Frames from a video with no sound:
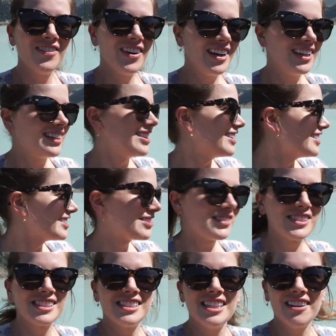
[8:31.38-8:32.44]
but this
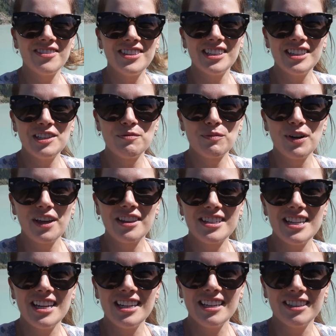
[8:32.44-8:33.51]
was definitely
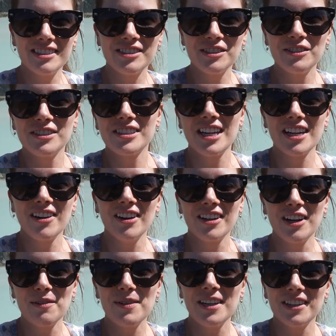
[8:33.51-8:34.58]
breathtaking as soon as I got
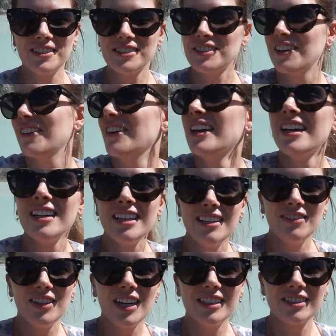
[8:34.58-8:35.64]
up here. So
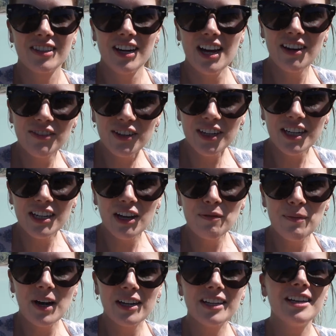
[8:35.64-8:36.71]
if you guys are ever in
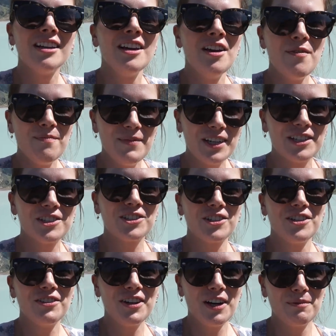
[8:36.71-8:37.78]
Almaty, make sure
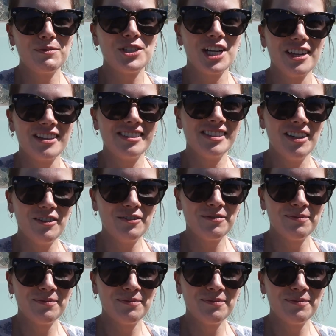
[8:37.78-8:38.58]
you come check this out.